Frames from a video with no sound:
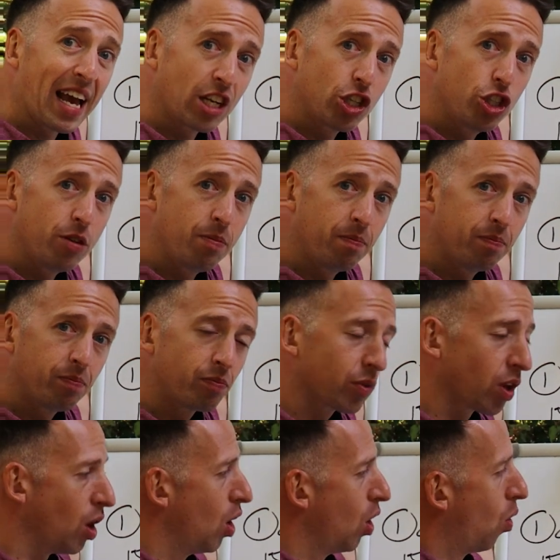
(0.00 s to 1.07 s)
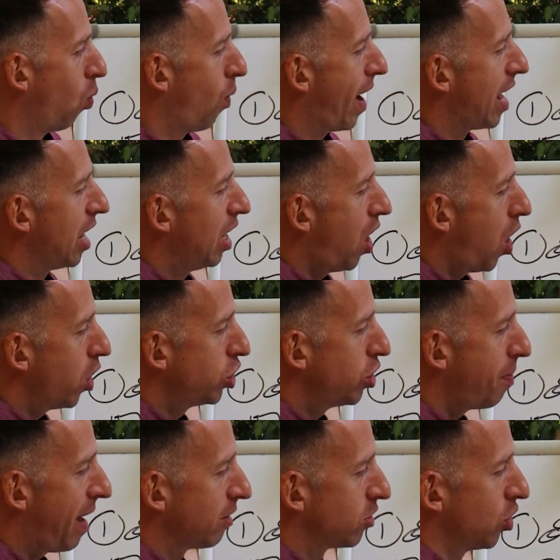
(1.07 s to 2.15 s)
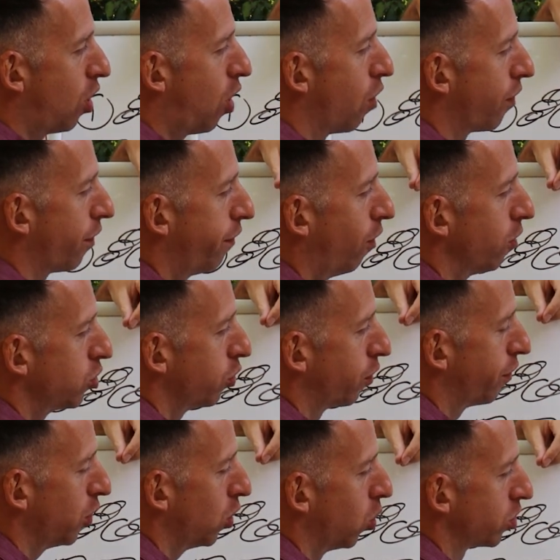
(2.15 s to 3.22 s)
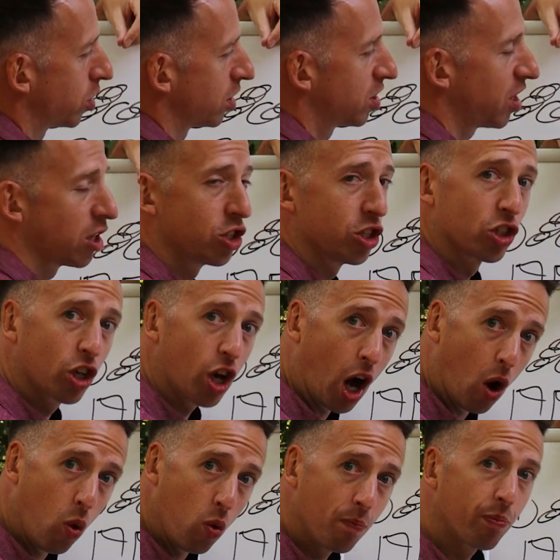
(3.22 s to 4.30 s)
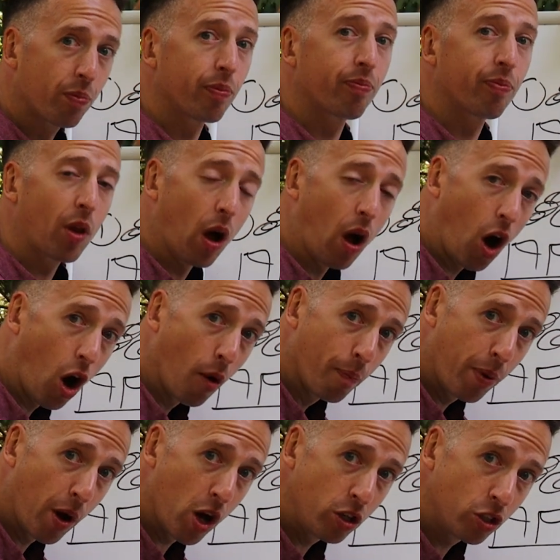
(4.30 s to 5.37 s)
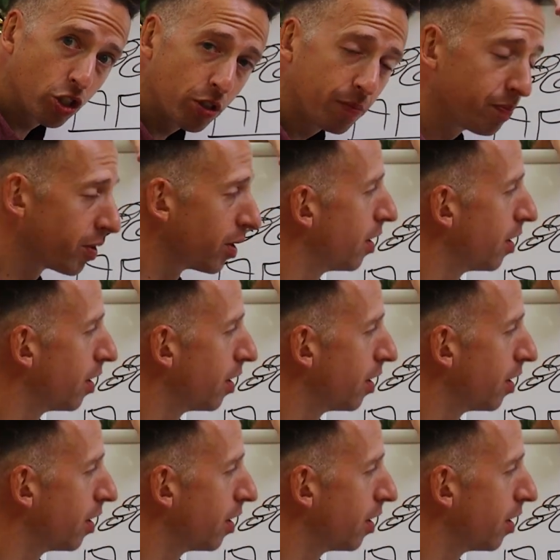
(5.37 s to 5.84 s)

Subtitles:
action, where large amounts of fossil fuels such as coal are burnt,